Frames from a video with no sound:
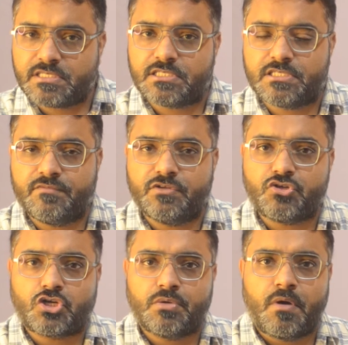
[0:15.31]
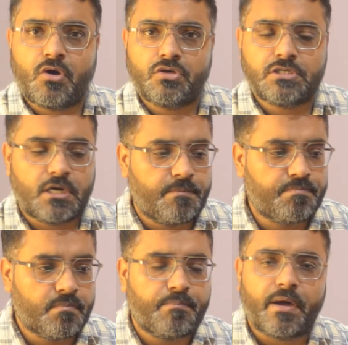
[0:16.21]
session, we talked about
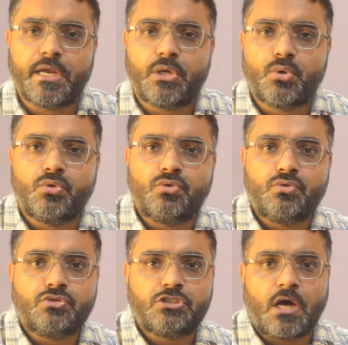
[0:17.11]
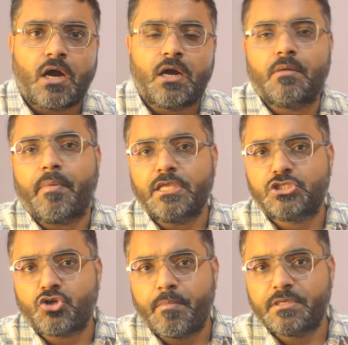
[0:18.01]
Pareto chart,
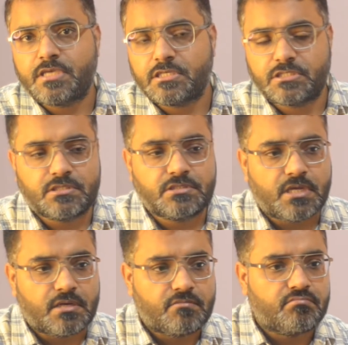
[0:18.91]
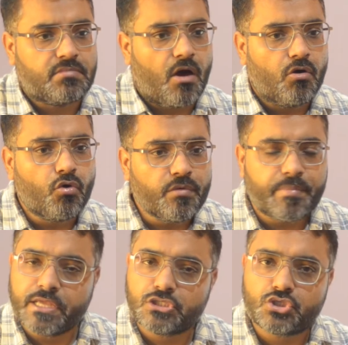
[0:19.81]
brainstorming sessions, that how do we
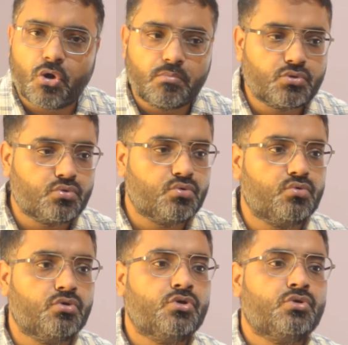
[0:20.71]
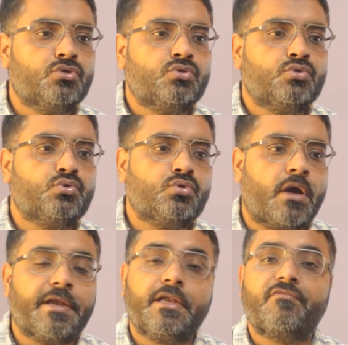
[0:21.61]
brainstorm to
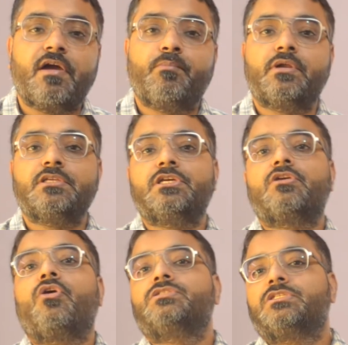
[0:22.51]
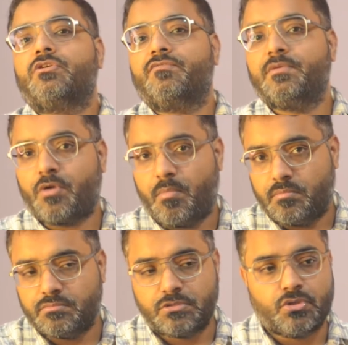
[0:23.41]
identify potential causes of the
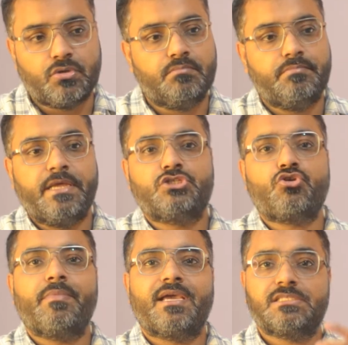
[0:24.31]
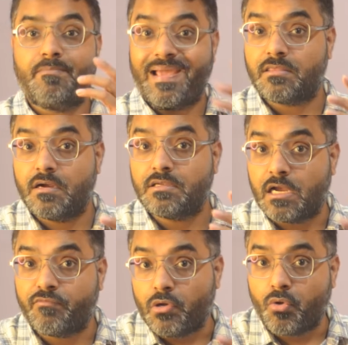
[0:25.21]
problem. So brainstorming as a method
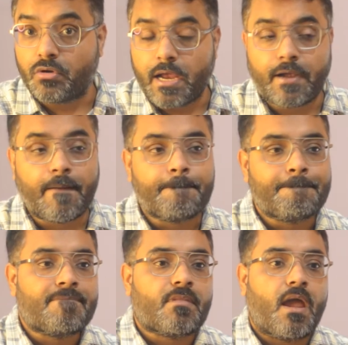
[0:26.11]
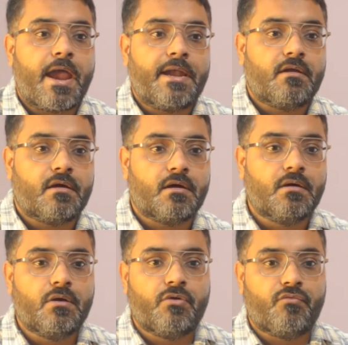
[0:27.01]
that we looked at, and
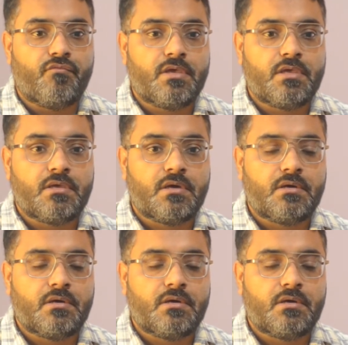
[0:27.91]
we